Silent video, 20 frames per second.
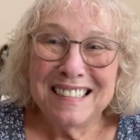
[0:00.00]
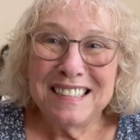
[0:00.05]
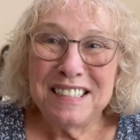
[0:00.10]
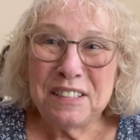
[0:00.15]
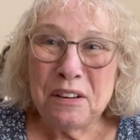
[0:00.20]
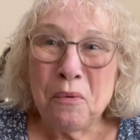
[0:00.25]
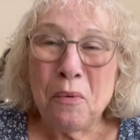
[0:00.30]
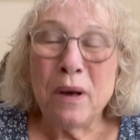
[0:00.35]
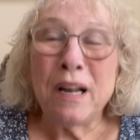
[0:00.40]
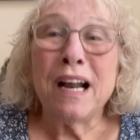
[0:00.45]

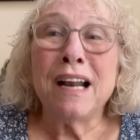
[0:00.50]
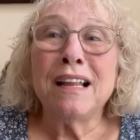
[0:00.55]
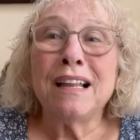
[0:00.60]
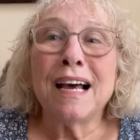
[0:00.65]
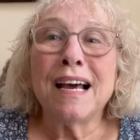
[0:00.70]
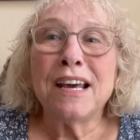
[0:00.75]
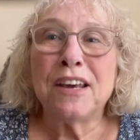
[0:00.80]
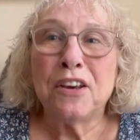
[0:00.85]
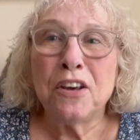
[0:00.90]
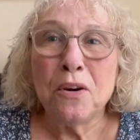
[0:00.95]
so what
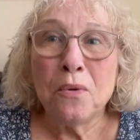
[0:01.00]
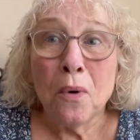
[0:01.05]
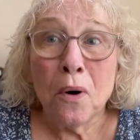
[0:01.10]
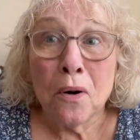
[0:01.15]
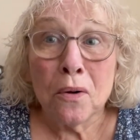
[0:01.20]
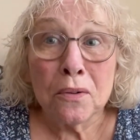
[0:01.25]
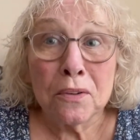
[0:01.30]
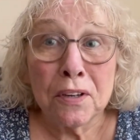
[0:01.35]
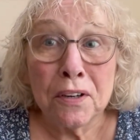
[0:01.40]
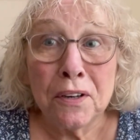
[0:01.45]
I'd like you
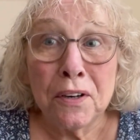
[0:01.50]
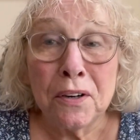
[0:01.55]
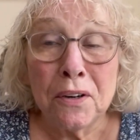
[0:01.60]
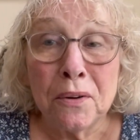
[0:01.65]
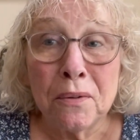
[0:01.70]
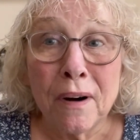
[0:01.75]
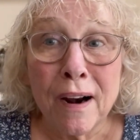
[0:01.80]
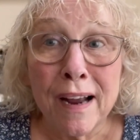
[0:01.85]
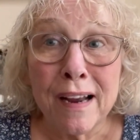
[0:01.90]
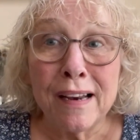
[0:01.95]
all to do
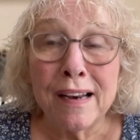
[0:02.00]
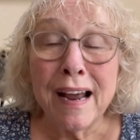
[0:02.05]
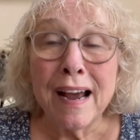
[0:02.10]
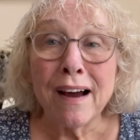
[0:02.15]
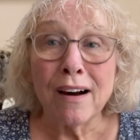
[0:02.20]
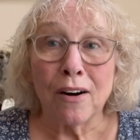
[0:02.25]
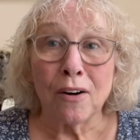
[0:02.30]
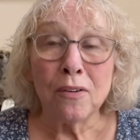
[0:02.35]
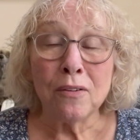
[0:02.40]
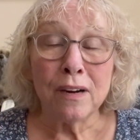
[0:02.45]
right
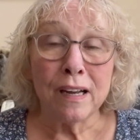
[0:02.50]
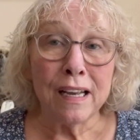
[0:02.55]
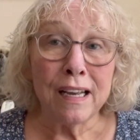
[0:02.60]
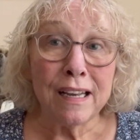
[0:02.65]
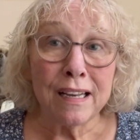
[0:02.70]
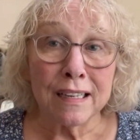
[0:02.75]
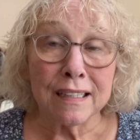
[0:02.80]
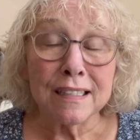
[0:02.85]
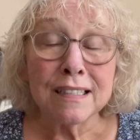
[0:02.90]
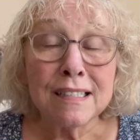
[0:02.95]
now
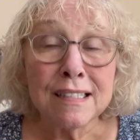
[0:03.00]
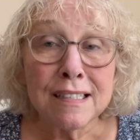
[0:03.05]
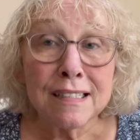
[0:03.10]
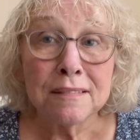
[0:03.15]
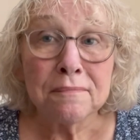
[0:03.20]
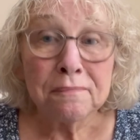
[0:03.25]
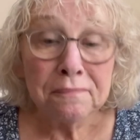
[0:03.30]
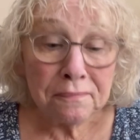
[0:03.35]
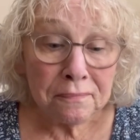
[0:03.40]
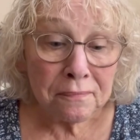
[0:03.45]
is
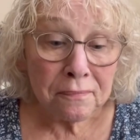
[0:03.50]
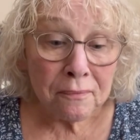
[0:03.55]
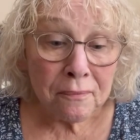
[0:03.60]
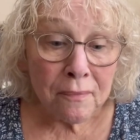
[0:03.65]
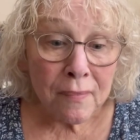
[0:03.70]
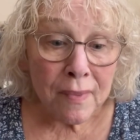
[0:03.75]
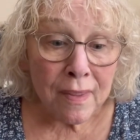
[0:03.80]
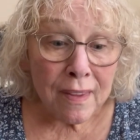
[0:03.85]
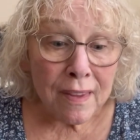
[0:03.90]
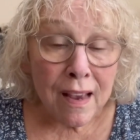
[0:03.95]

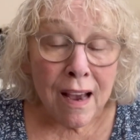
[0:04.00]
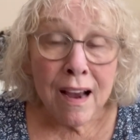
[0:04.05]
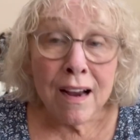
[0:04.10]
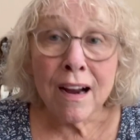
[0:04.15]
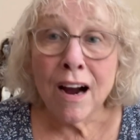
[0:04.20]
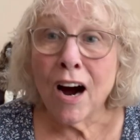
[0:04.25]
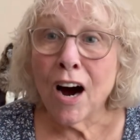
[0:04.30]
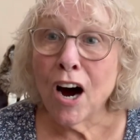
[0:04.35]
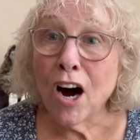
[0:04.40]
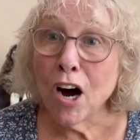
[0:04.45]

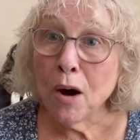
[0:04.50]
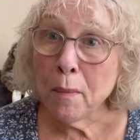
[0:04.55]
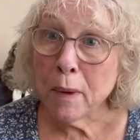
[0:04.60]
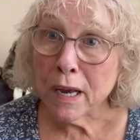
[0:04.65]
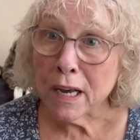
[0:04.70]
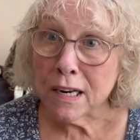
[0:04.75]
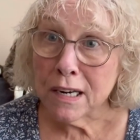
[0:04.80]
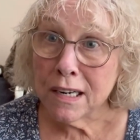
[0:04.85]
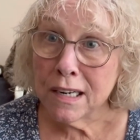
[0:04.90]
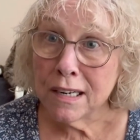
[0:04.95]

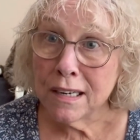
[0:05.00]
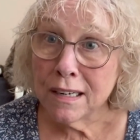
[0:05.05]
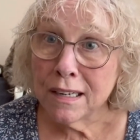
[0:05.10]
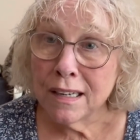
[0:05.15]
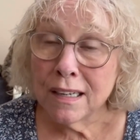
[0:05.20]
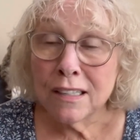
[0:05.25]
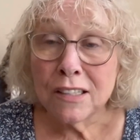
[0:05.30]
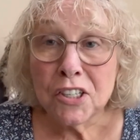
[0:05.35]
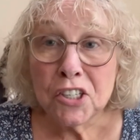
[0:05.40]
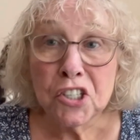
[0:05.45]
comment,
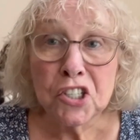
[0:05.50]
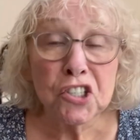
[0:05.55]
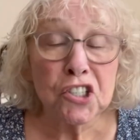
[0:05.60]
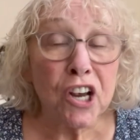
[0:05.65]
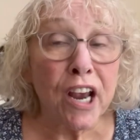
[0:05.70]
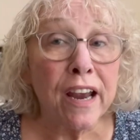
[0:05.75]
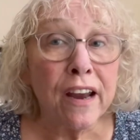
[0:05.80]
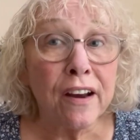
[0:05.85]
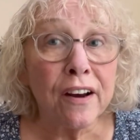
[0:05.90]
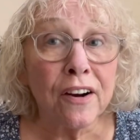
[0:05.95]

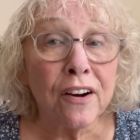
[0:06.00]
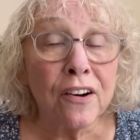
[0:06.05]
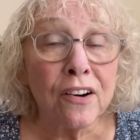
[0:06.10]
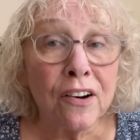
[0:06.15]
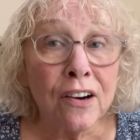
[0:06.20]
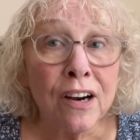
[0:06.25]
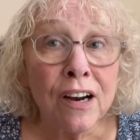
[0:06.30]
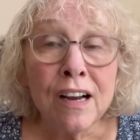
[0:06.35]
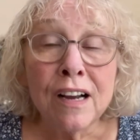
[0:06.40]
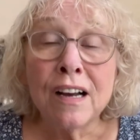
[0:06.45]

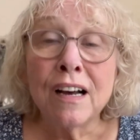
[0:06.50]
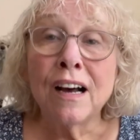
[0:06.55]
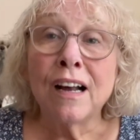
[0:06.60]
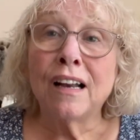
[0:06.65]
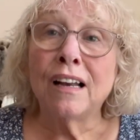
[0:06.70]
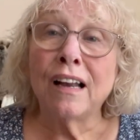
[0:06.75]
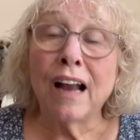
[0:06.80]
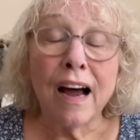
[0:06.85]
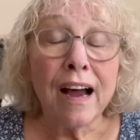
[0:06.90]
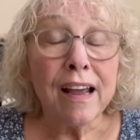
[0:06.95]
share,
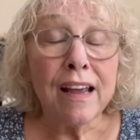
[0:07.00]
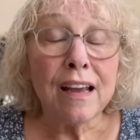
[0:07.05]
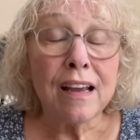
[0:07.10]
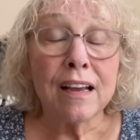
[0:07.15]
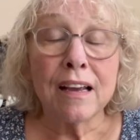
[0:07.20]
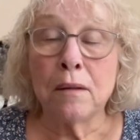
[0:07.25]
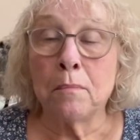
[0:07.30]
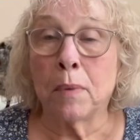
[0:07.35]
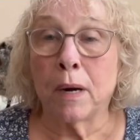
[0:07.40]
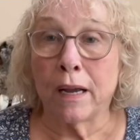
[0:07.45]

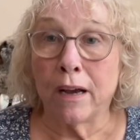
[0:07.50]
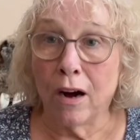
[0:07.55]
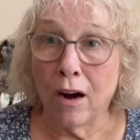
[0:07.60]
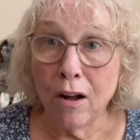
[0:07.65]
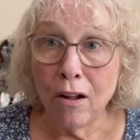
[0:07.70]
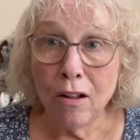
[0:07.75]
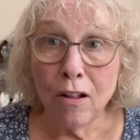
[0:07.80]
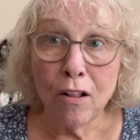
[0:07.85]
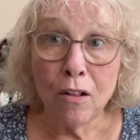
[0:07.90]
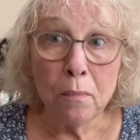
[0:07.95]
like, and by
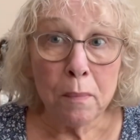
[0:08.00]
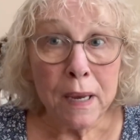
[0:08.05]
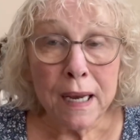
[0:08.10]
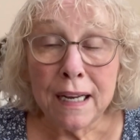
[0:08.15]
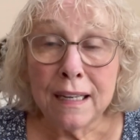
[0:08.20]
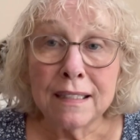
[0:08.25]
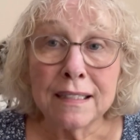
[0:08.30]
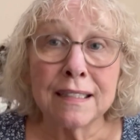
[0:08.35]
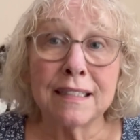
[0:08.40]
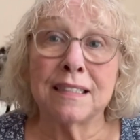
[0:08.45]
all
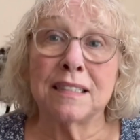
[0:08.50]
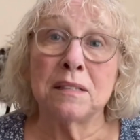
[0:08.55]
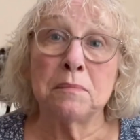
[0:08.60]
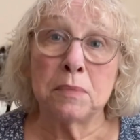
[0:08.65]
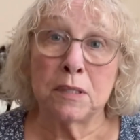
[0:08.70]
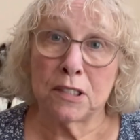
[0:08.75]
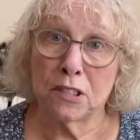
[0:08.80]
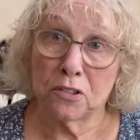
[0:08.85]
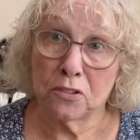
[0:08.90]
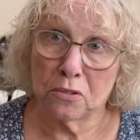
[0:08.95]
means
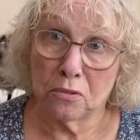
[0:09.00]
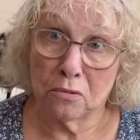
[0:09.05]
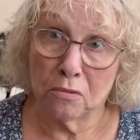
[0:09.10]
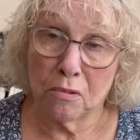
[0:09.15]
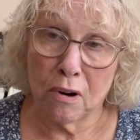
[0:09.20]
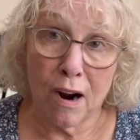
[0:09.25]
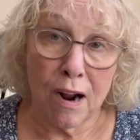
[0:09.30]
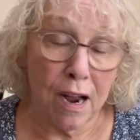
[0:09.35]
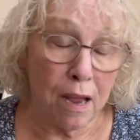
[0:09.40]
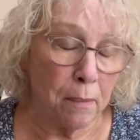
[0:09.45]

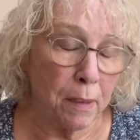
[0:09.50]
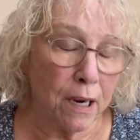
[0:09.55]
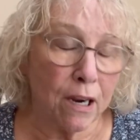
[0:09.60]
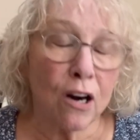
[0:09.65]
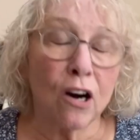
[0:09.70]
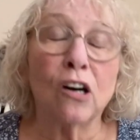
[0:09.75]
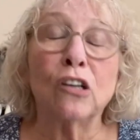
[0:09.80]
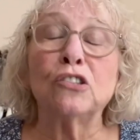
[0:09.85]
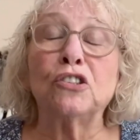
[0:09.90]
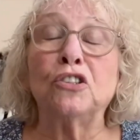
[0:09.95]
subscribe. It
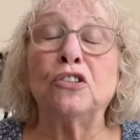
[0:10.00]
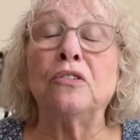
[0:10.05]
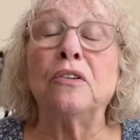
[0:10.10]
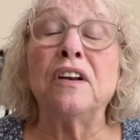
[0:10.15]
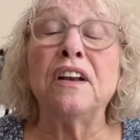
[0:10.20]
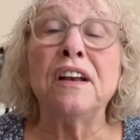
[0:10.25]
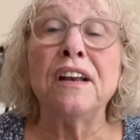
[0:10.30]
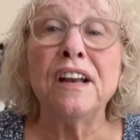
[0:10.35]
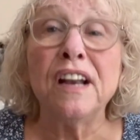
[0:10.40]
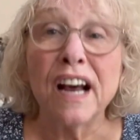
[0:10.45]
costs you
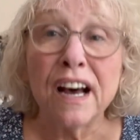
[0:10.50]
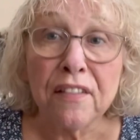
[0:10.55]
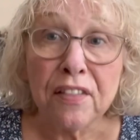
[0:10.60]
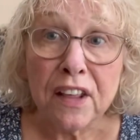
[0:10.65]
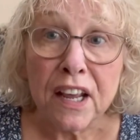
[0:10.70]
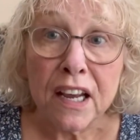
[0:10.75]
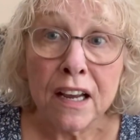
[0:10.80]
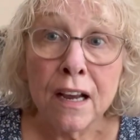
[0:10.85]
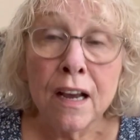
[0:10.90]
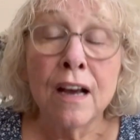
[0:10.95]

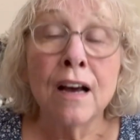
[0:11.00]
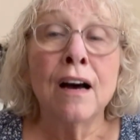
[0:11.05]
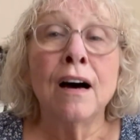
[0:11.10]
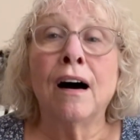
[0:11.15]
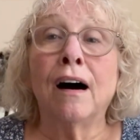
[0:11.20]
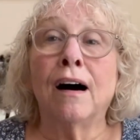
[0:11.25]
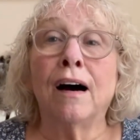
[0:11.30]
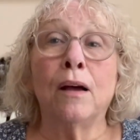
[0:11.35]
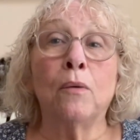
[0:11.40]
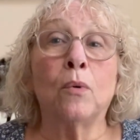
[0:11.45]
nothing.
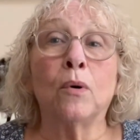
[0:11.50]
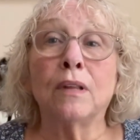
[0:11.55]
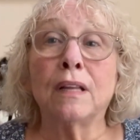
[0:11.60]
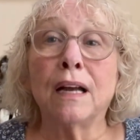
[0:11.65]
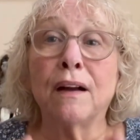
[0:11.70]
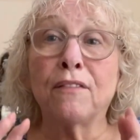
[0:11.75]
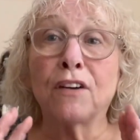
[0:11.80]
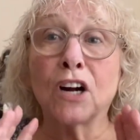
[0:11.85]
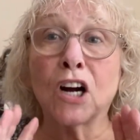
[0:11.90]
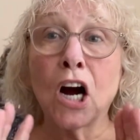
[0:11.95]
I will
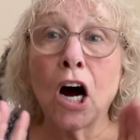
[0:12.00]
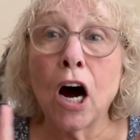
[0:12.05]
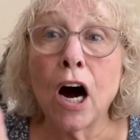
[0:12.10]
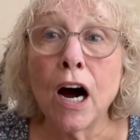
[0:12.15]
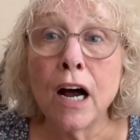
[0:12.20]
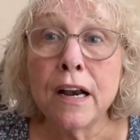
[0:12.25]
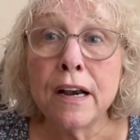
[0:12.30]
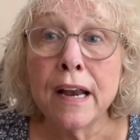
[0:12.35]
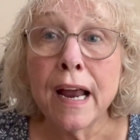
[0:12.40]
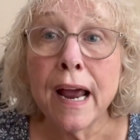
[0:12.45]
never
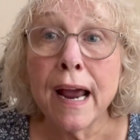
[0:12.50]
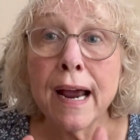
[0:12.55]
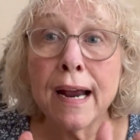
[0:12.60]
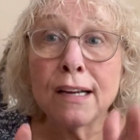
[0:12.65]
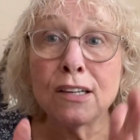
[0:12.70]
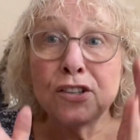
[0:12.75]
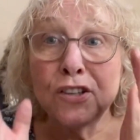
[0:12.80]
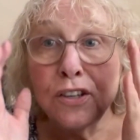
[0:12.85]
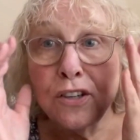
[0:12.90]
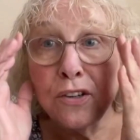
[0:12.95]

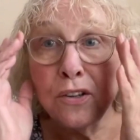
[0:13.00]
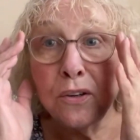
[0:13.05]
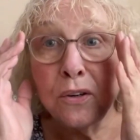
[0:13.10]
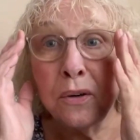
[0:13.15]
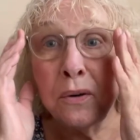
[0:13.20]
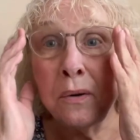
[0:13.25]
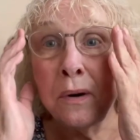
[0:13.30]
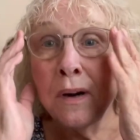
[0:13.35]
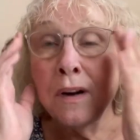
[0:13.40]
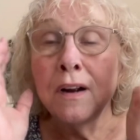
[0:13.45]
contact
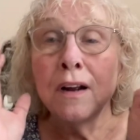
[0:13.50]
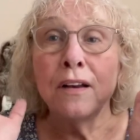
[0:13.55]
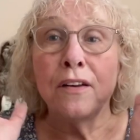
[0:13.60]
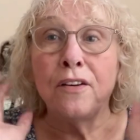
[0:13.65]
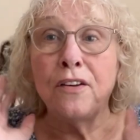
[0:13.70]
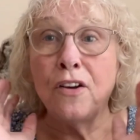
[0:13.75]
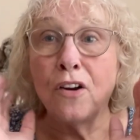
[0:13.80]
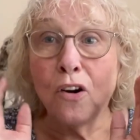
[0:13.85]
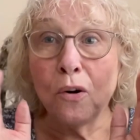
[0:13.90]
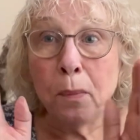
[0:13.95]
you.
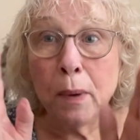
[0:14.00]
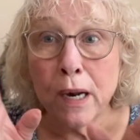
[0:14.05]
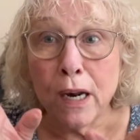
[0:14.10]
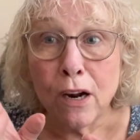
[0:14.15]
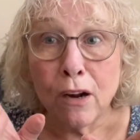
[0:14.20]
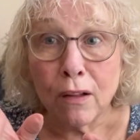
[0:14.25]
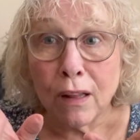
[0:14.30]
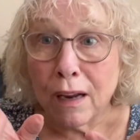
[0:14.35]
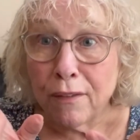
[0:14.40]
Nobody will